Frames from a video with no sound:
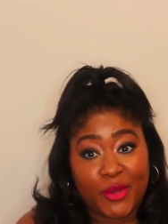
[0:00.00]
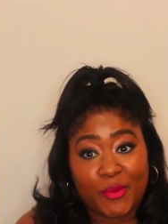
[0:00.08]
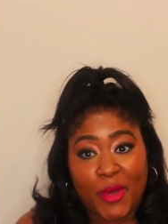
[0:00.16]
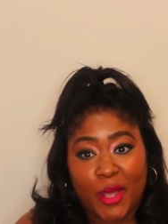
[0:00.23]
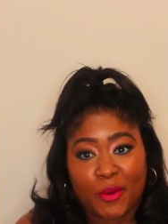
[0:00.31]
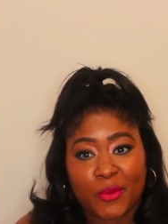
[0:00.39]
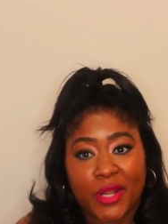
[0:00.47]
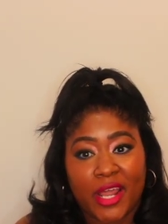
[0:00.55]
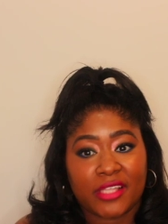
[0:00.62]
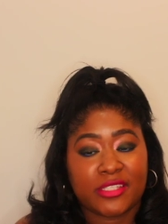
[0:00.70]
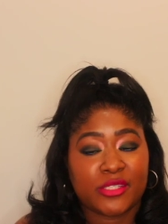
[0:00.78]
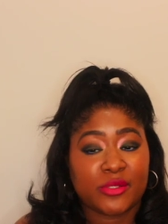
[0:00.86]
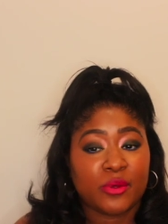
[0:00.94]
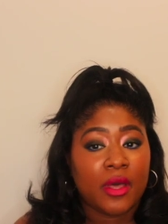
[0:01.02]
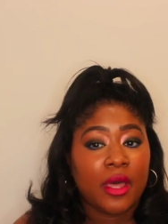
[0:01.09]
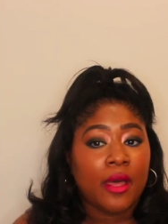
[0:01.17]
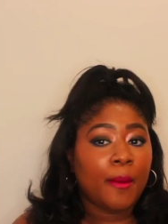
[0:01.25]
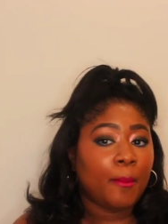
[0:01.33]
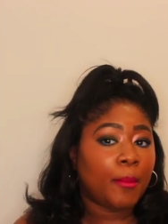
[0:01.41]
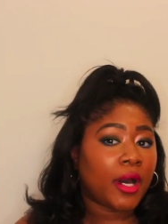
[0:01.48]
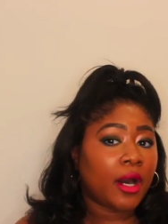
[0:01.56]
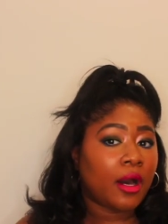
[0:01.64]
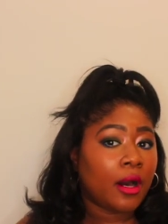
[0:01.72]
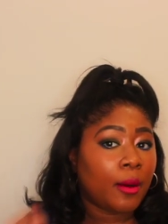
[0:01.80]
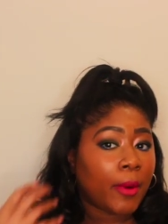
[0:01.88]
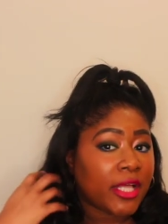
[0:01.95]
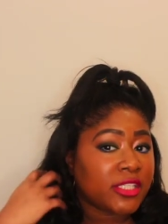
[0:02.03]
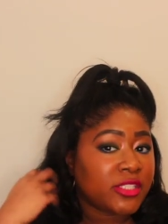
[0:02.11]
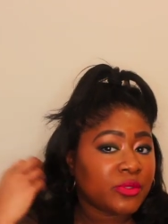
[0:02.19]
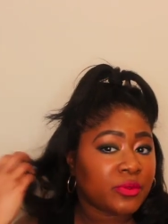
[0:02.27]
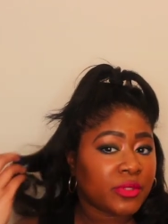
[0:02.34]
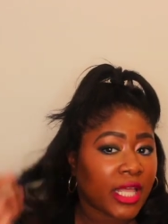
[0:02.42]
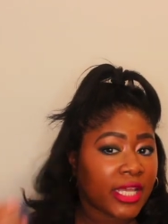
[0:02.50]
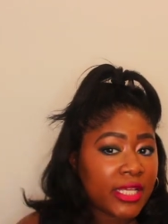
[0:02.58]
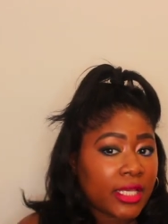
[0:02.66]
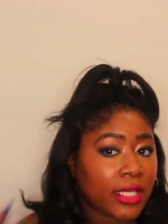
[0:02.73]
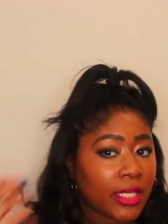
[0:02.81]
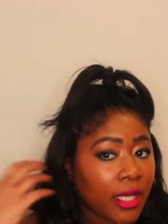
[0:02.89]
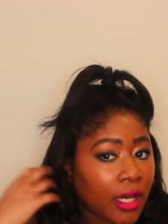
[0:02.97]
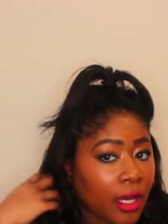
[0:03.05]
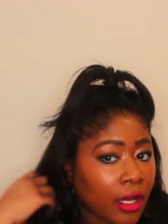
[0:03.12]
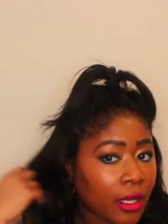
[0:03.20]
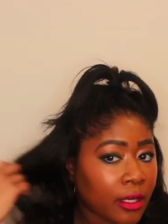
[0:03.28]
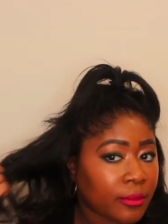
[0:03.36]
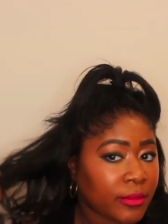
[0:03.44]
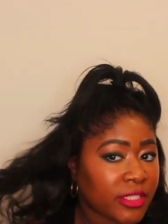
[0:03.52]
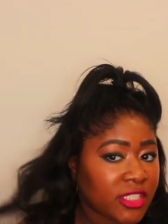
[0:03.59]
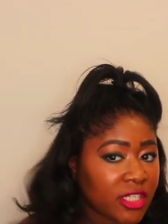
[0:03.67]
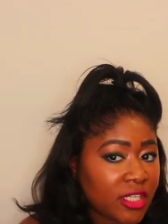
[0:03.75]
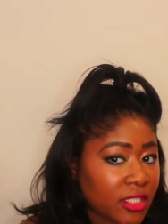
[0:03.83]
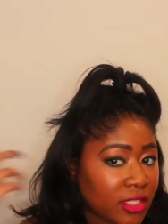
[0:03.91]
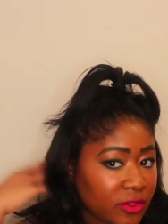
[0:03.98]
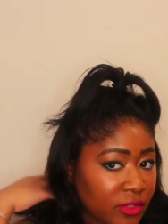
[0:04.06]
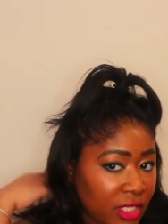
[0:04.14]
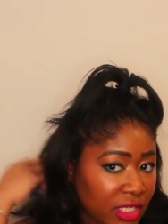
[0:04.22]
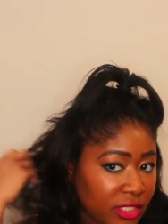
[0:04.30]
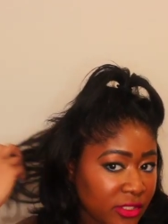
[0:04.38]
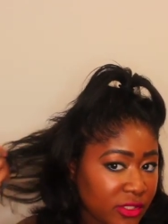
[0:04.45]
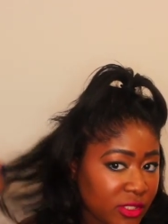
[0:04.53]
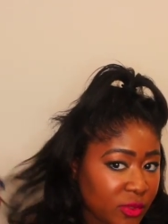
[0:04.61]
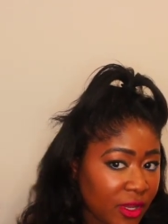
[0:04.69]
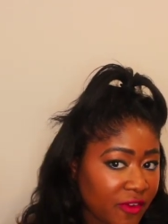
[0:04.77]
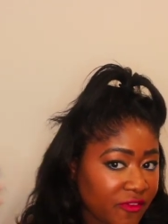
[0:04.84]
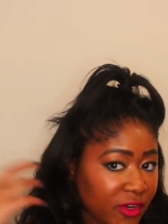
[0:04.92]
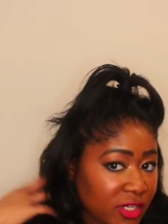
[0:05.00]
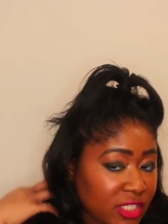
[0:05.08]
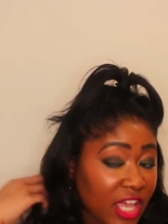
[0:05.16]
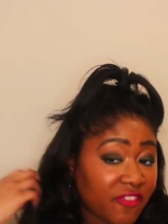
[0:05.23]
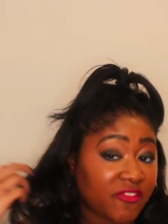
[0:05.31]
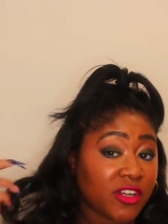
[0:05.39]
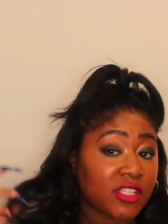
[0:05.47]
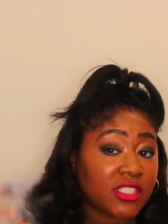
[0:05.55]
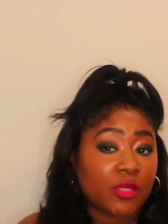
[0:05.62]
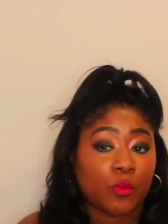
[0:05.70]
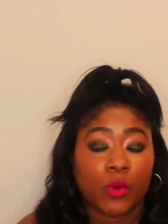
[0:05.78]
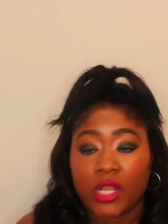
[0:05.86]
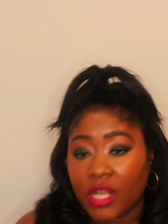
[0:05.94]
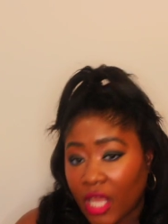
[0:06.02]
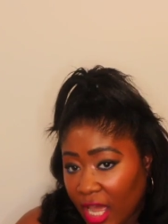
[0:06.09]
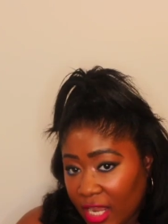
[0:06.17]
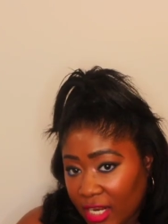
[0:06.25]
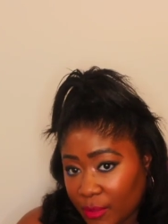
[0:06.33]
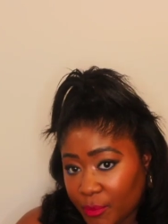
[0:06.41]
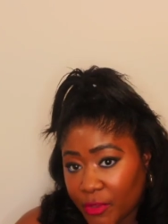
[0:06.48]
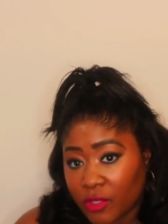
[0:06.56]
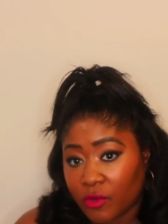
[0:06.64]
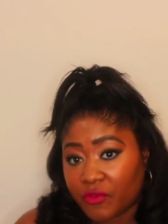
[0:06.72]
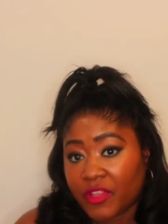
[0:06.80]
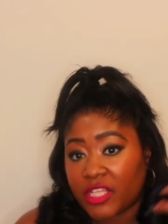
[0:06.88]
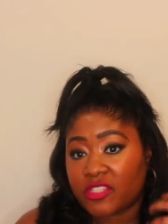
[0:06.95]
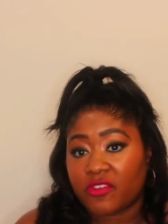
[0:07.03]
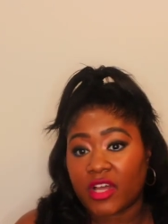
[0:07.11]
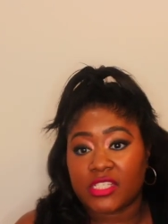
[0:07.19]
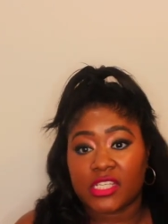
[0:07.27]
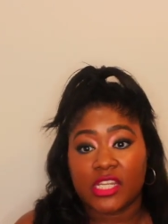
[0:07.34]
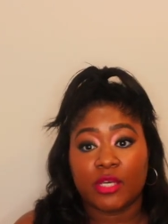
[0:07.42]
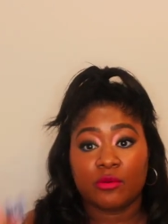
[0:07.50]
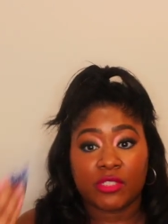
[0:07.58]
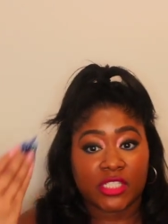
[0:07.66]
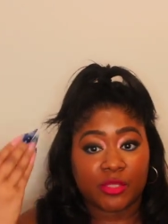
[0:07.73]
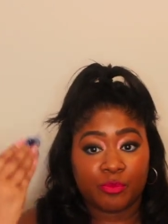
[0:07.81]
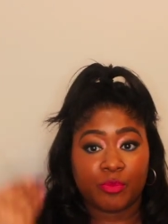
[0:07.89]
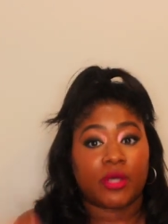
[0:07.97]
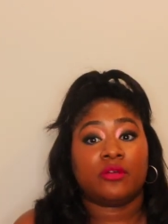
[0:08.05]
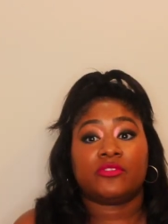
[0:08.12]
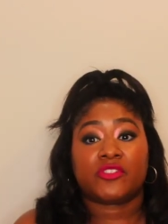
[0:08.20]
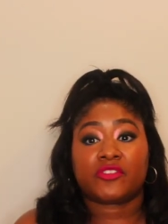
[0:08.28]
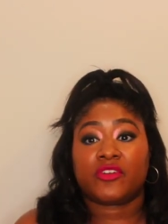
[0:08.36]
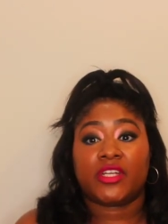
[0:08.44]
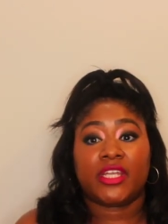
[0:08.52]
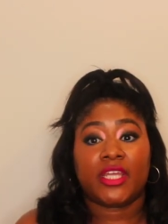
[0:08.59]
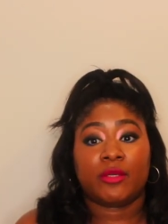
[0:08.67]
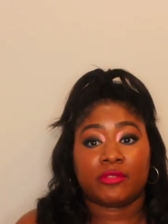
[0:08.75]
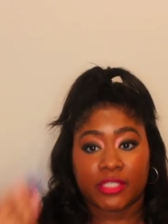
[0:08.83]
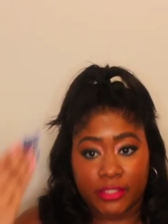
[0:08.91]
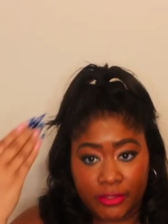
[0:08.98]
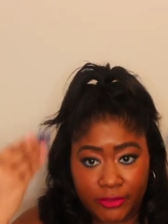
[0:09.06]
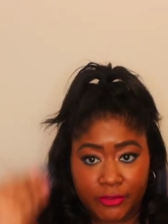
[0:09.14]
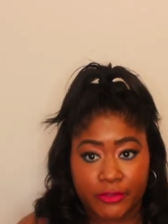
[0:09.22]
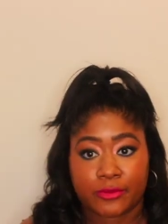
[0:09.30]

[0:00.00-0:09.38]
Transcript: no matter what I do but um I do like it um it took a little getting used to at first at first it, when I didn't put no flexi rods in it was just bone straight it was just